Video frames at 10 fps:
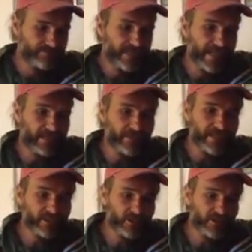take
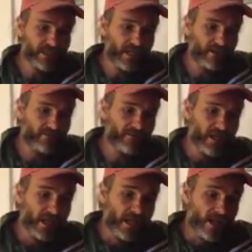pictures of
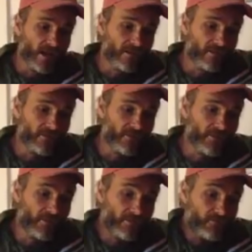
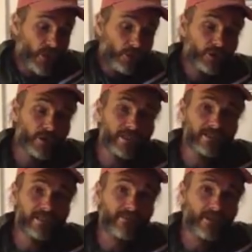no trees
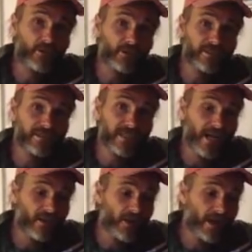on the courses in
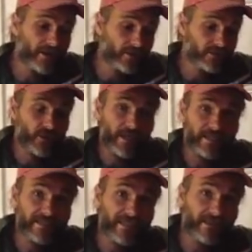Colorado. So I can
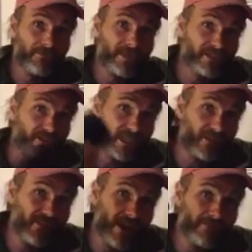take pictures
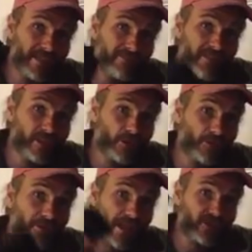of empty fields
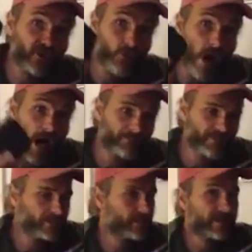and swamps,
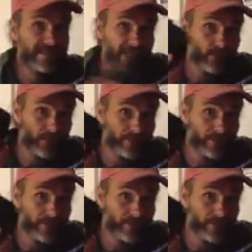because that's where we